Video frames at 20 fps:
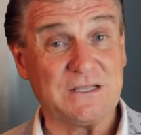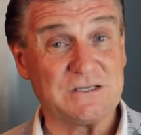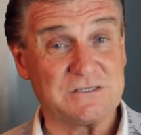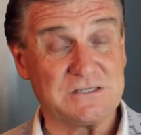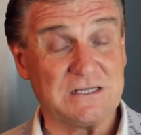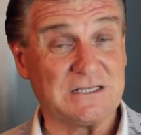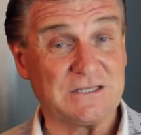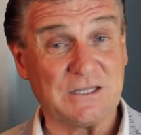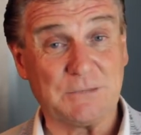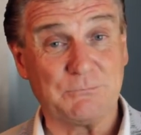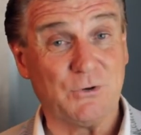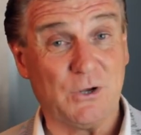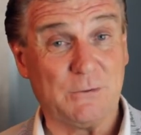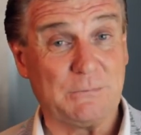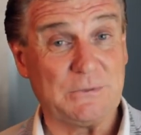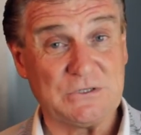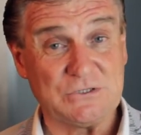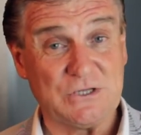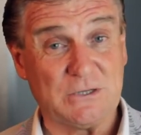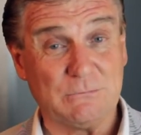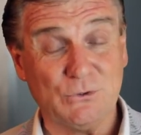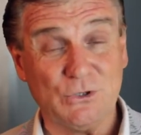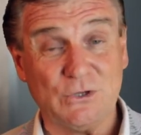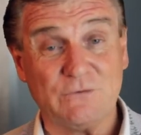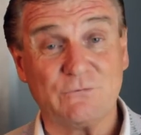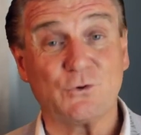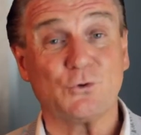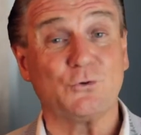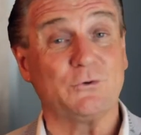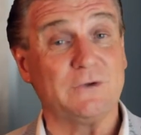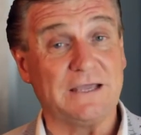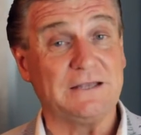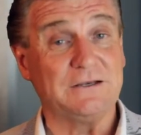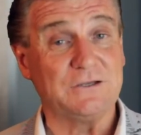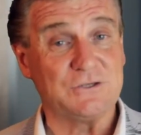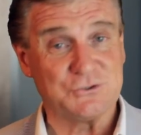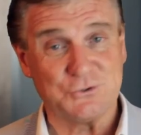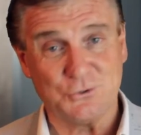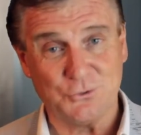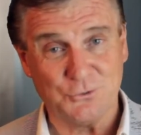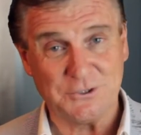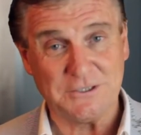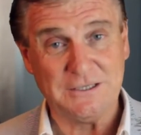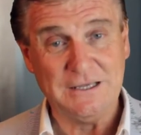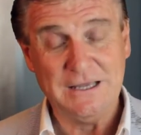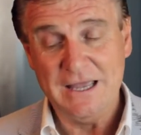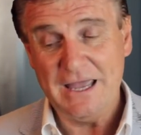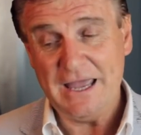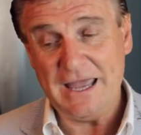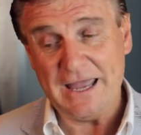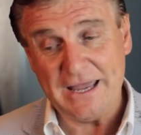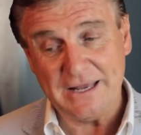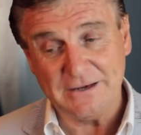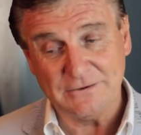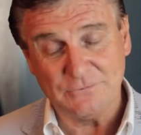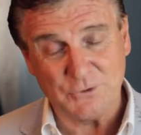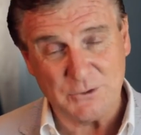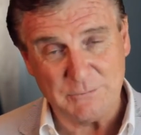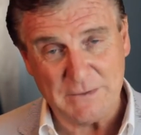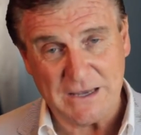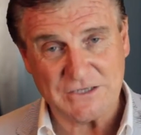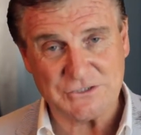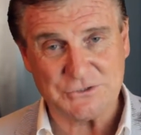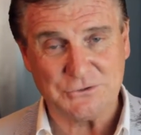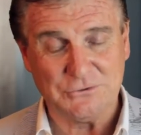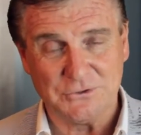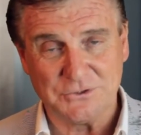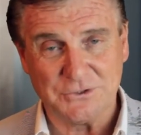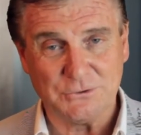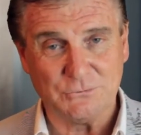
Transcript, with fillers: they're selling their properties I believe create a story and we made sure